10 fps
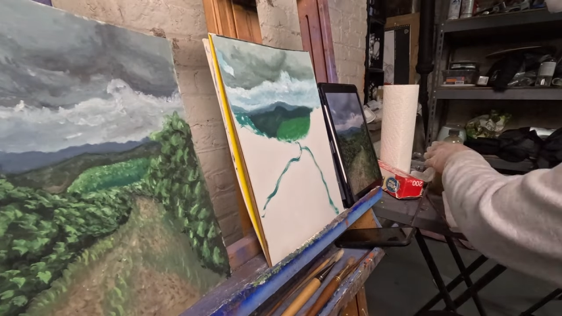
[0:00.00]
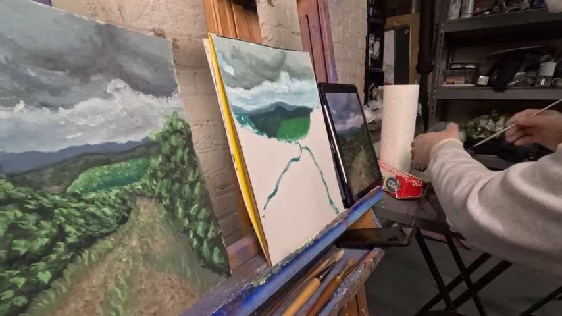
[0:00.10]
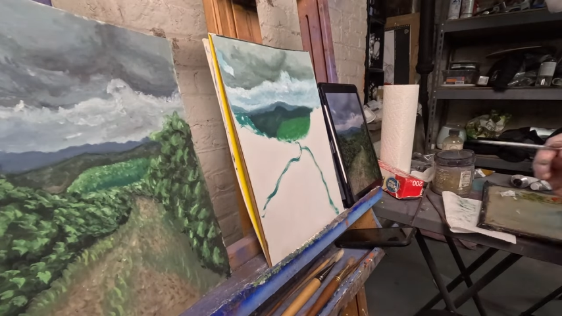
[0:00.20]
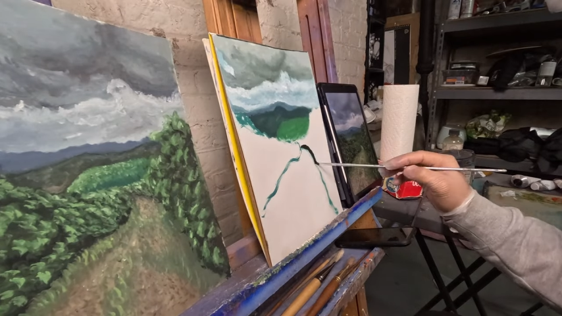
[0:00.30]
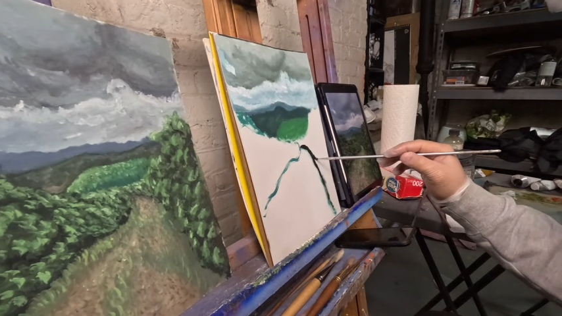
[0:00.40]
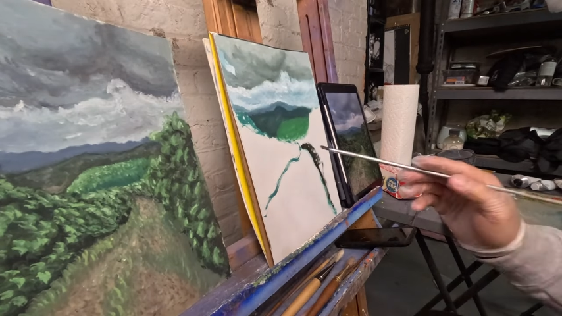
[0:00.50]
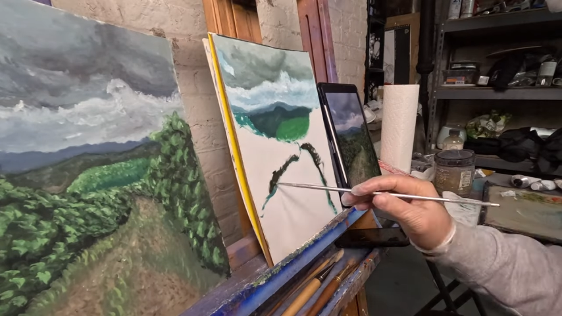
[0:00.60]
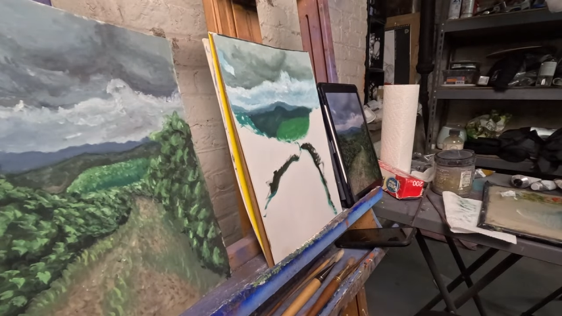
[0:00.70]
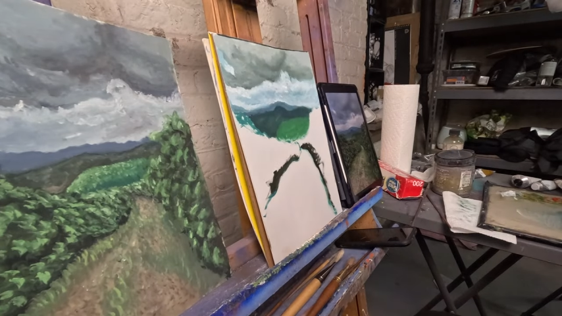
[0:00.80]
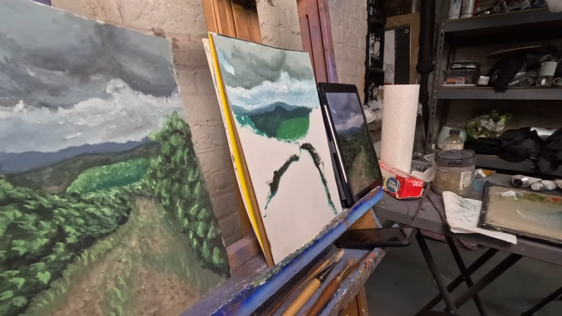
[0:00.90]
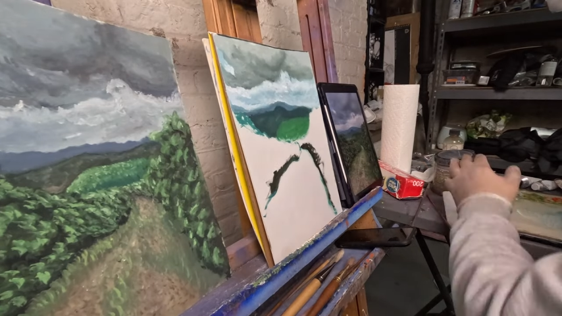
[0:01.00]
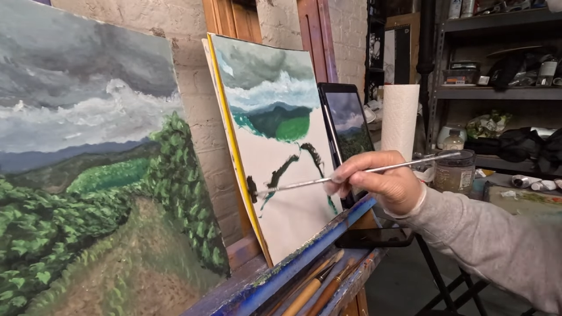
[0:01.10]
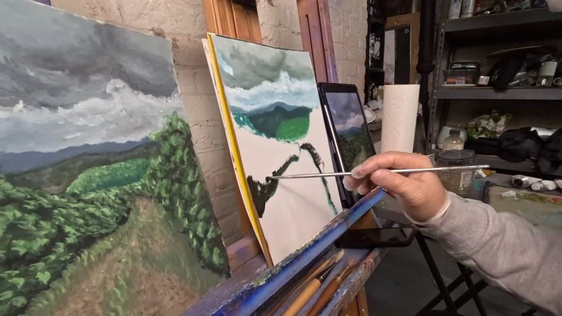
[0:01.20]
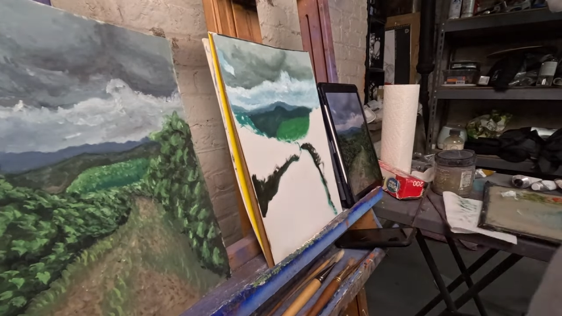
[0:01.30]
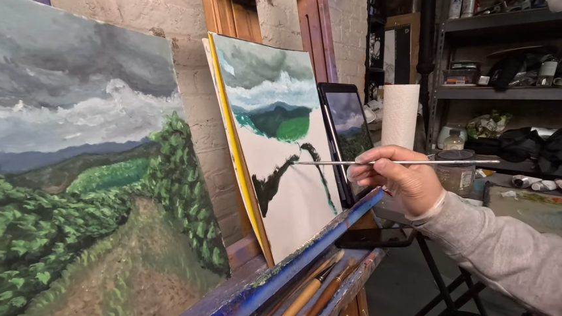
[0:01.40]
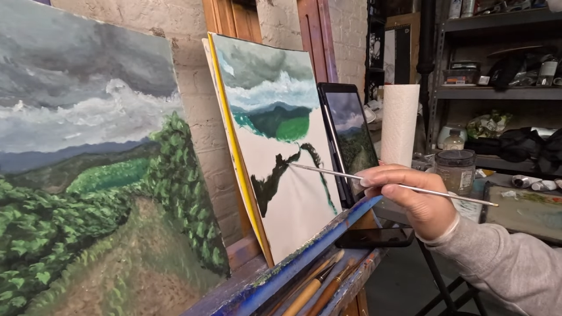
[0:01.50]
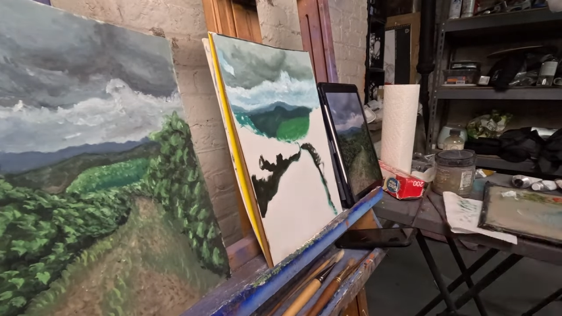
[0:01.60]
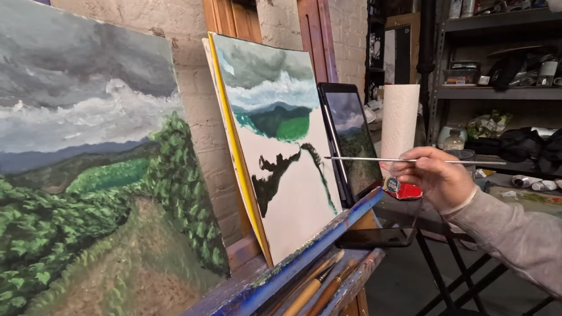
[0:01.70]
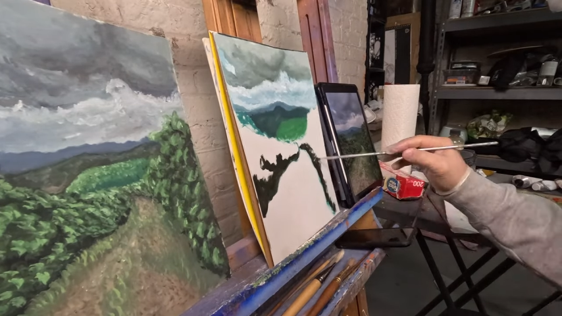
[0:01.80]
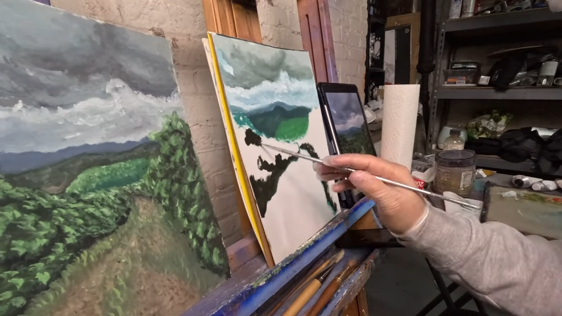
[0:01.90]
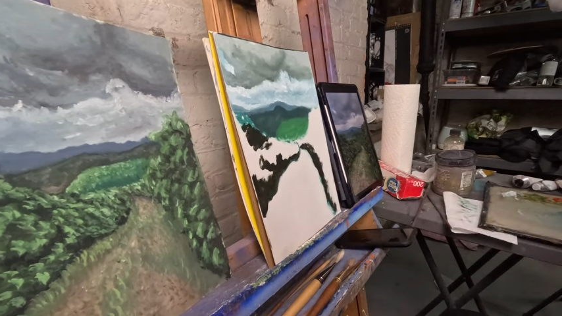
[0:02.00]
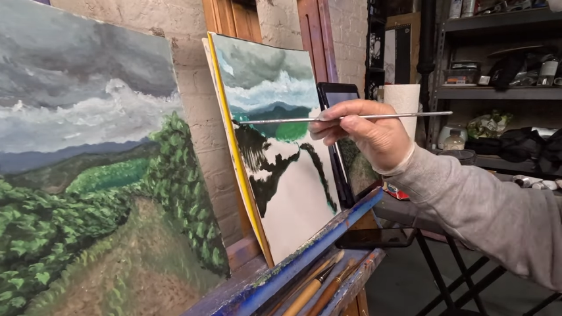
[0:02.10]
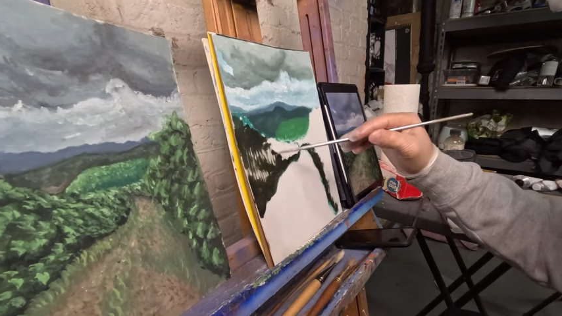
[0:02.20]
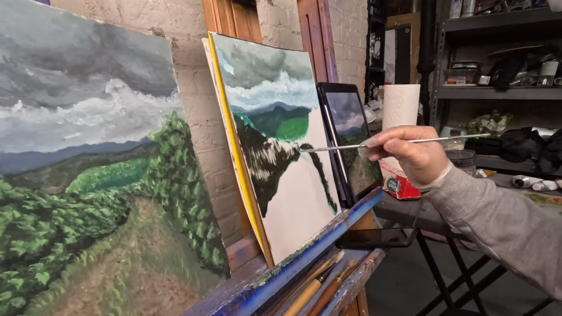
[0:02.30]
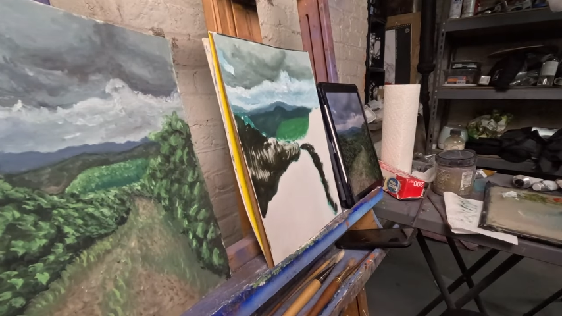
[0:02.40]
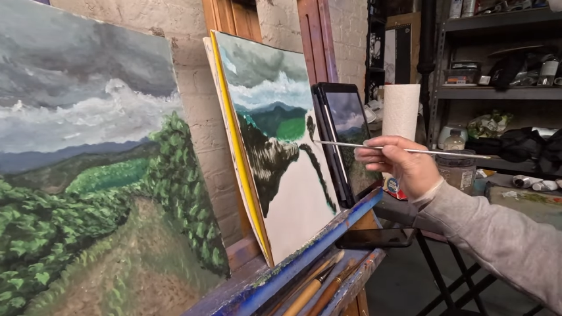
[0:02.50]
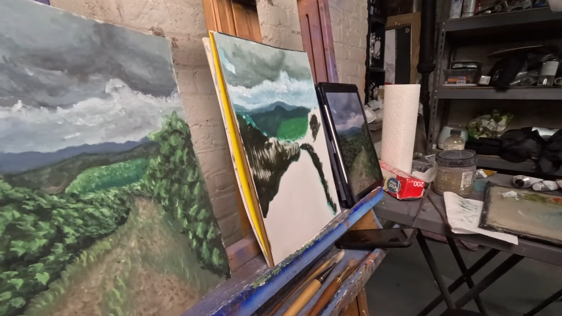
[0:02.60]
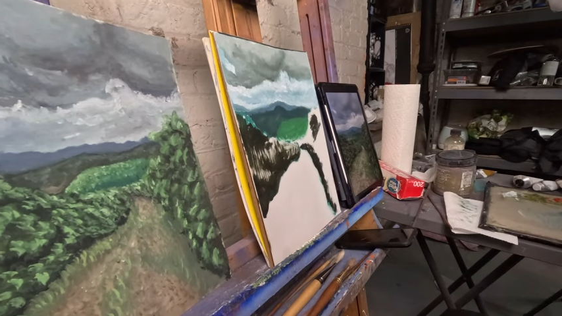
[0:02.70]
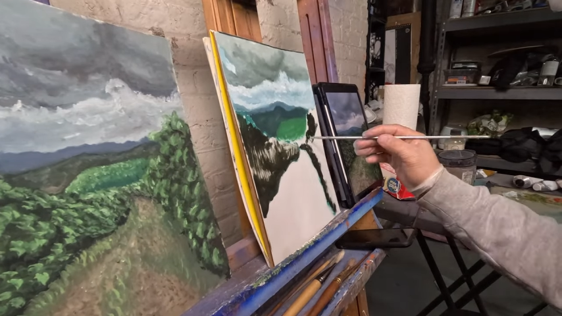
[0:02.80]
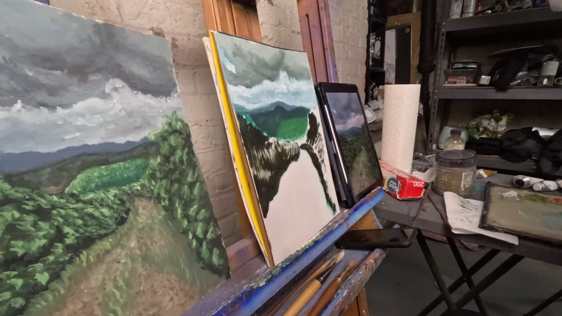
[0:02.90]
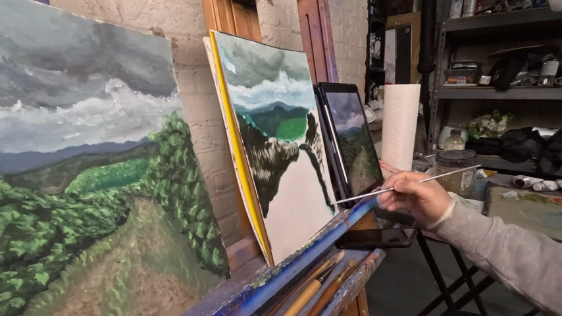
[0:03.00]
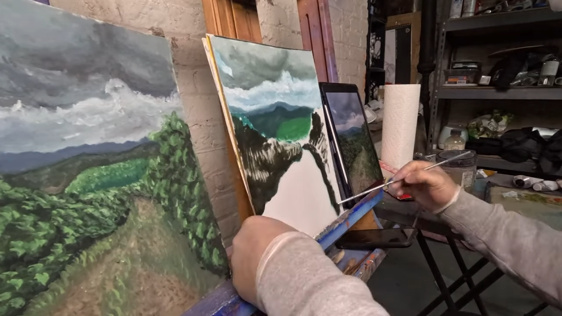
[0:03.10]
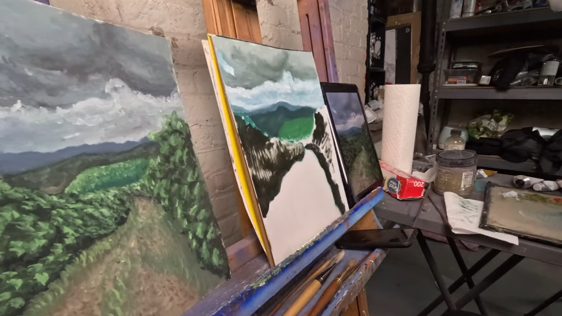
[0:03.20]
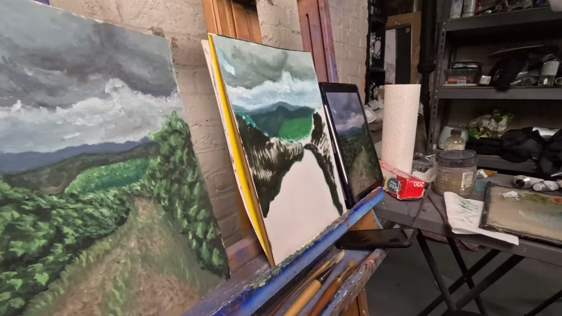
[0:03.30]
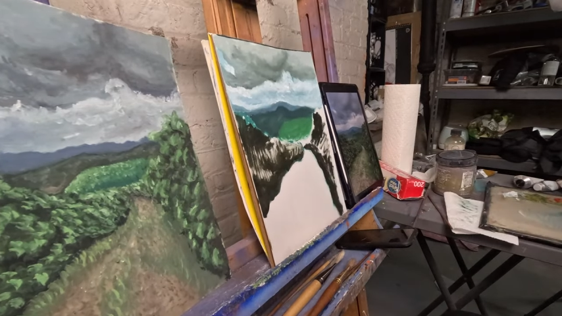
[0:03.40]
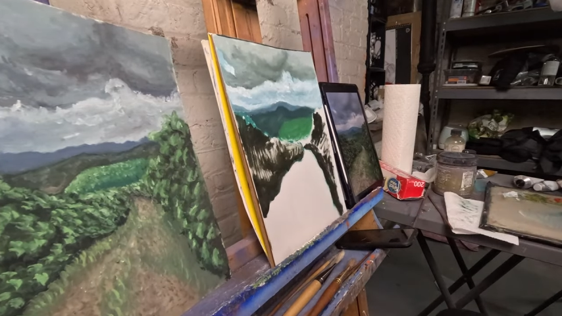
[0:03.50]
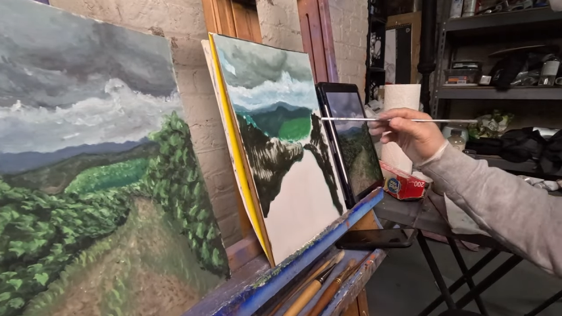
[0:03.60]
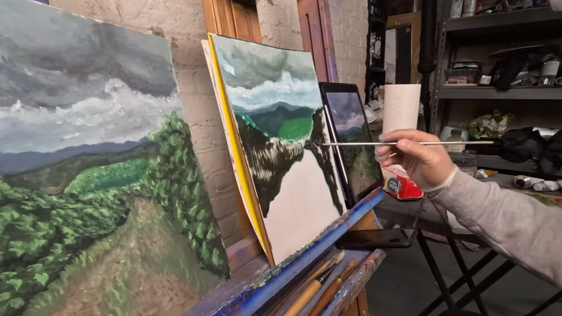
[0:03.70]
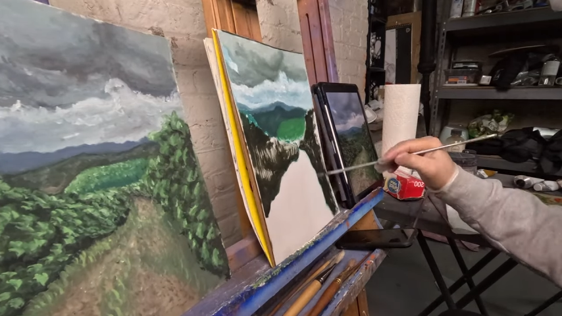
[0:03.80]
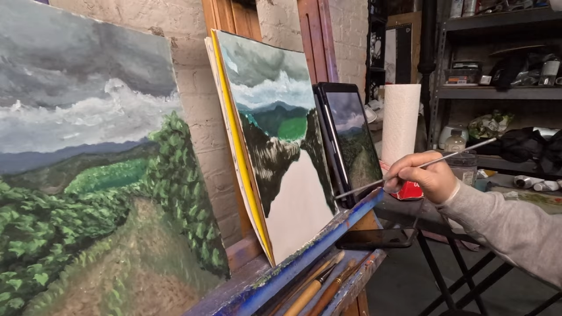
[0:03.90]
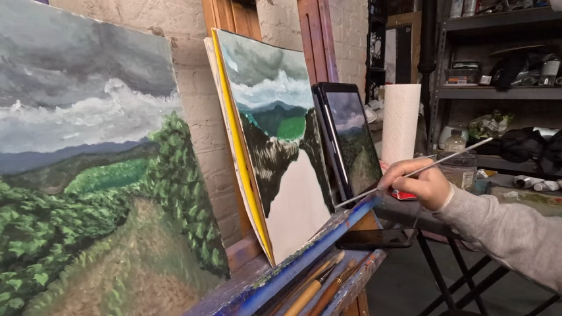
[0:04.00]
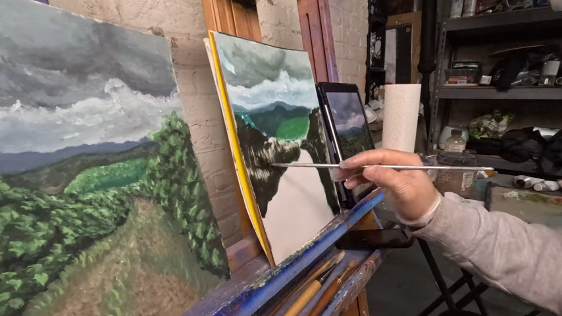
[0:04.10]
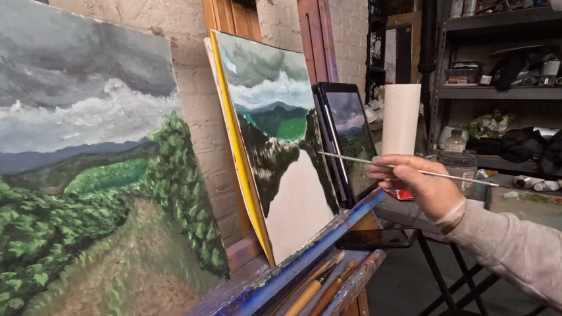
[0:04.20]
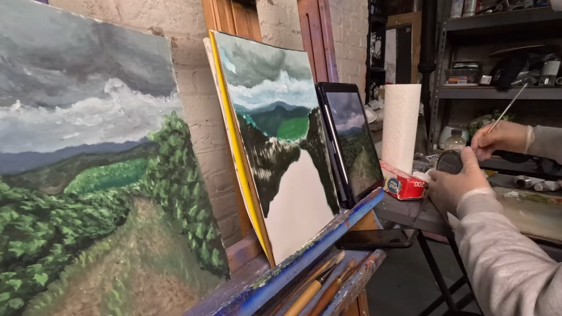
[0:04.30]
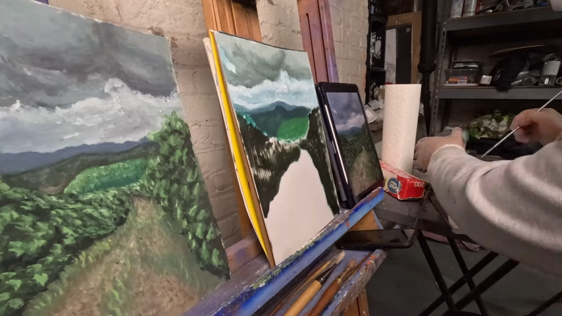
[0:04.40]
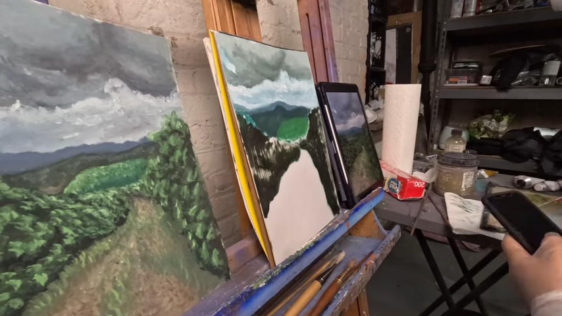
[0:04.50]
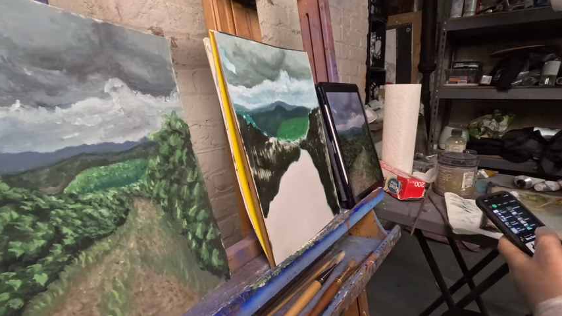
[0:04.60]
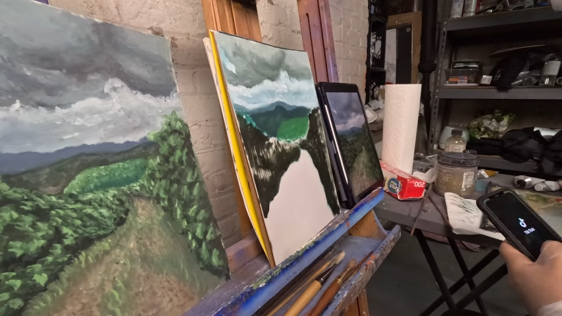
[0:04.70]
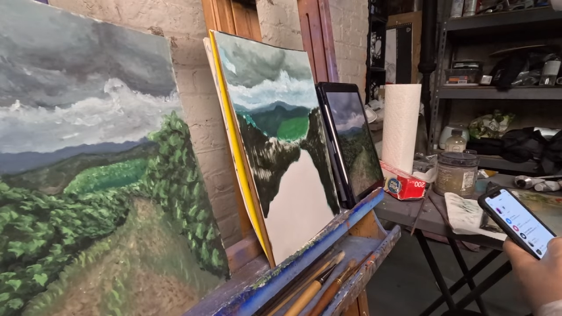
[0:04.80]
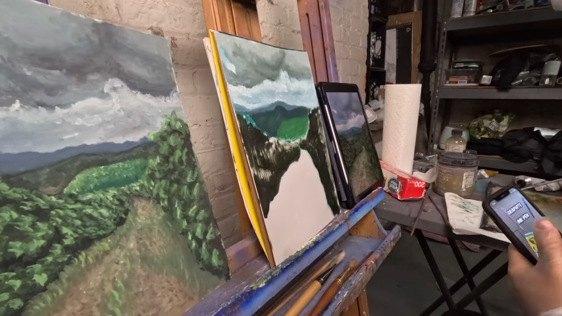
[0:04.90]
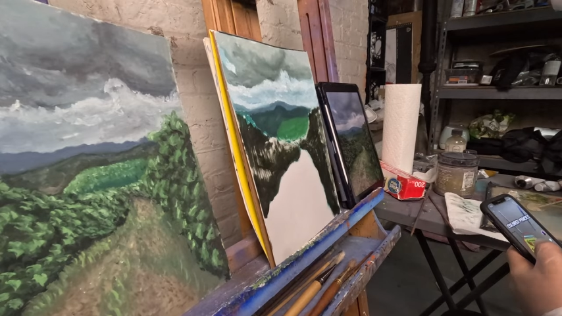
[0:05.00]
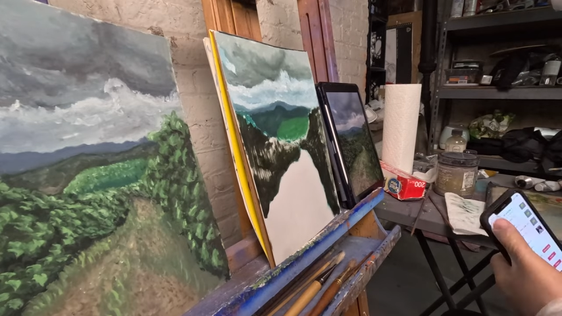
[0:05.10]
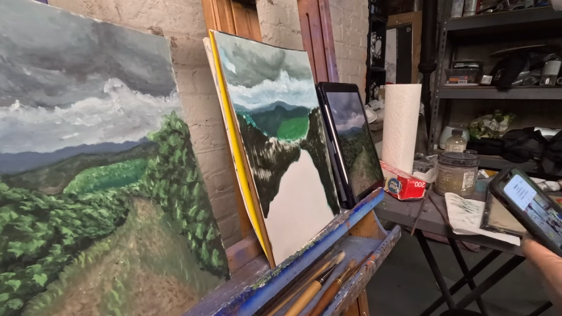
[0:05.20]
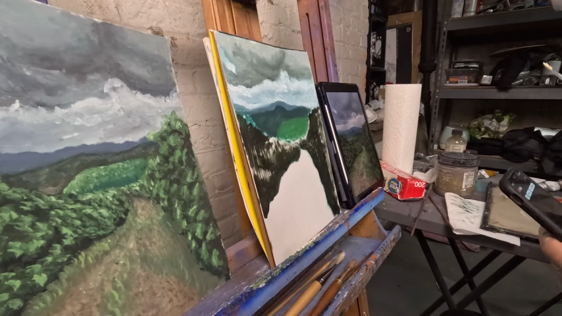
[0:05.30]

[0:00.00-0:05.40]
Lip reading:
[unreadable: no face in view]